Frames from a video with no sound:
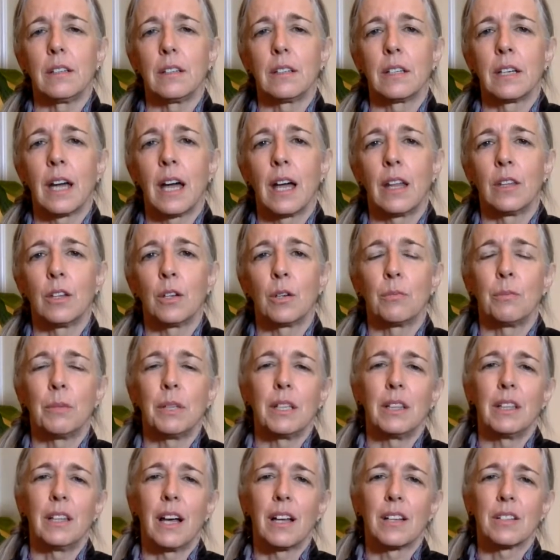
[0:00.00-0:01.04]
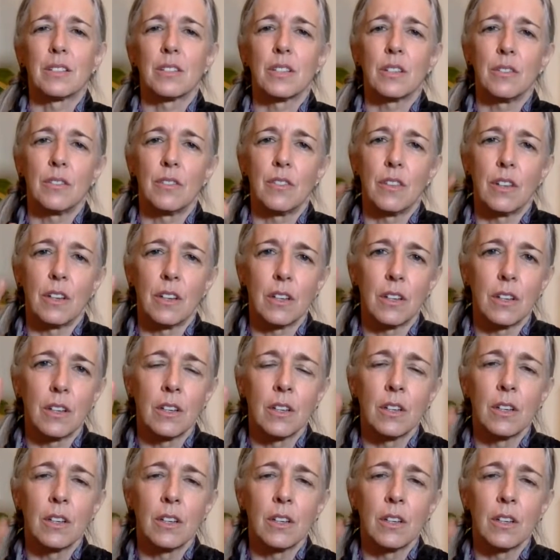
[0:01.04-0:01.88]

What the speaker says: Can there be less of the